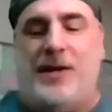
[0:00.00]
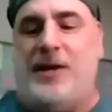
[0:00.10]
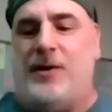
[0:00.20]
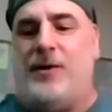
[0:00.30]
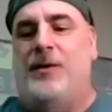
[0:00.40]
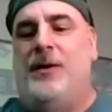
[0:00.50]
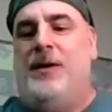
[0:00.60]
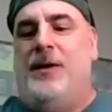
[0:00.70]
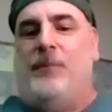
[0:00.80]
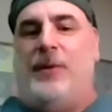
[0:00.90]
here,
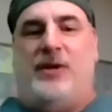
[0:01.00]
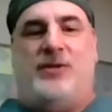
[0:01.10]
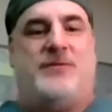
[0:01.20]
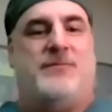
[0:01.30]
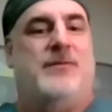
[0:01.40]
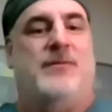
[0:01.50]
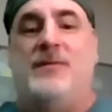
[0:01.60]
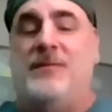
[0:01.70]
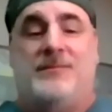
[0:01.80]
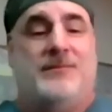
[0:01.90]
because,
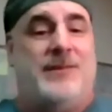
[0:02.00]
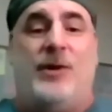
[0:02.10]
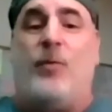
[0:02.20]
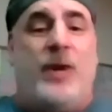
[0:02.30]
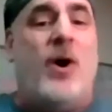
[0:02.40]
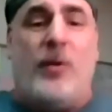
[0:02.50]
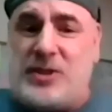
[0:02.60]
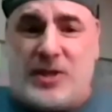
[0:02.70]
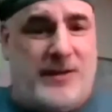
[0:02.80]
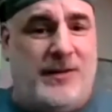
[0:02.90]
you know, we know
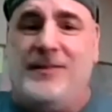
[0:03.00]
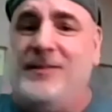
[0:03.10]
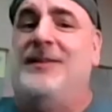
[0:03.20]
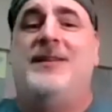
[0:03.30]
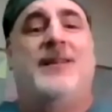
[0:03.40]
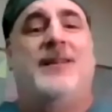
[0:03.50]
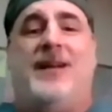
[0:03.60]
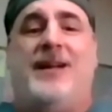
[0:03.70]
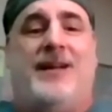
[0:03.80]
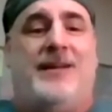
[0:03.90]
each other.
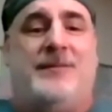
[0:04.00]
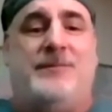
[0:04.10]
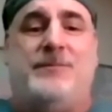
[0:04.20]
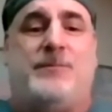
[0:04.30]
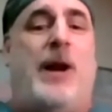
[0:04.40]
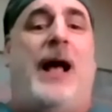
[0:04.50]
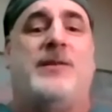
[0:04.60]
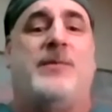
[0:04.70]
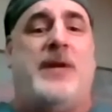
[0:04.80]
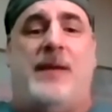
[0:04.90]
Proud
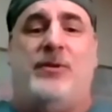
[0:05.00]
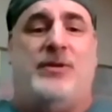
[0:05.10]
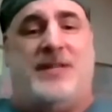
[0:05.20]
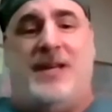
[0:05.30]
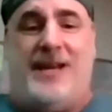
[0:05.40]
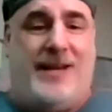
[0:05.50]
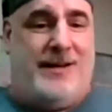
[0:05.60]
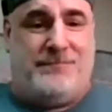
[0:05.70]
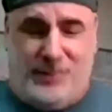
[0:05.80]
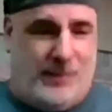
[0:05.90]
to be able to say
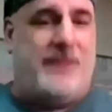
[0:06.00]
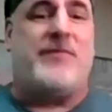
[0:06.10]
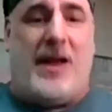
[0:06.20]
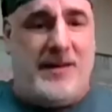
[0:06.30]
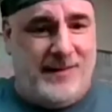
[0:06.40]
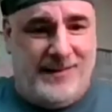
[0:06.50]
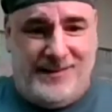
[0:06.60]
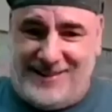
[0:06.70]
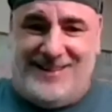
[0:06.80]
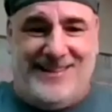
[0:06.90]
you're my friend.
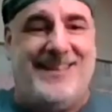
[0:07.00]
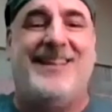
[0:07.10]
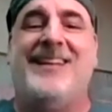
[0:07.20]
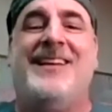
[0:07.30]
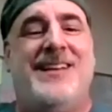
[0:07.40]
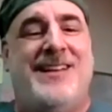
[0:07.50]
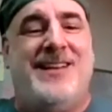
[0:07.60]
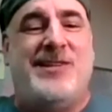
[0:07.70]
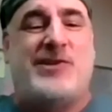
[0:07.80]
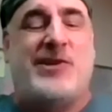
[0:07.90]

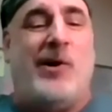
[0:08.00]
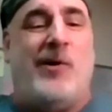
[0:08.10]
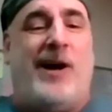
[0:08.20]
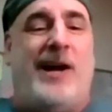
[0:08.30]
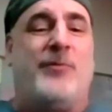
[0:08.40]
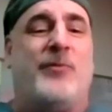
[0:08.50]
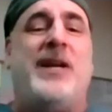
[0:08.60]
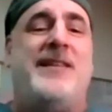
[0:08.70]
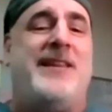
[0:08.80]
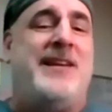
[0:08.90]
So I
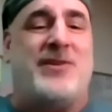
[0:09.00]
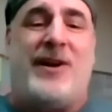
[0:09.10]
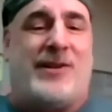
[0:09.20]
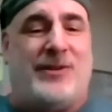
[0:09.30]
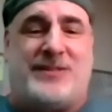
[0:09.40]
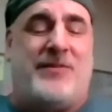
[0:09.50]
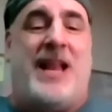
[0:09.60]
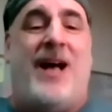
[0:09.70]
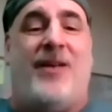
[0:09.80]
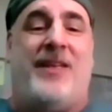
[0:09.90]
read these articles every
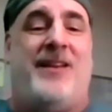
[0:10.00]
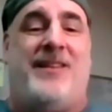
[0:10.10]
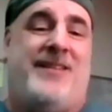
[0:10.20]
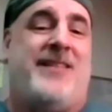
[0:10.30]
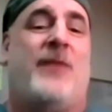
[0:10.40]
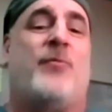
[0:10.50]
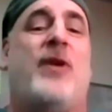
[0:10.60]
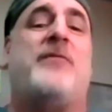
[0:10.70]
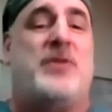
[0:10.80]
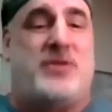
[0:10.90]
now and then that
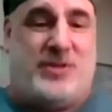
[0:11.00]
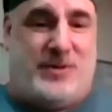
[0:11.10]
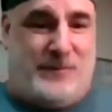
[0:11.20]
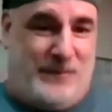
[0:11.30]
reference you.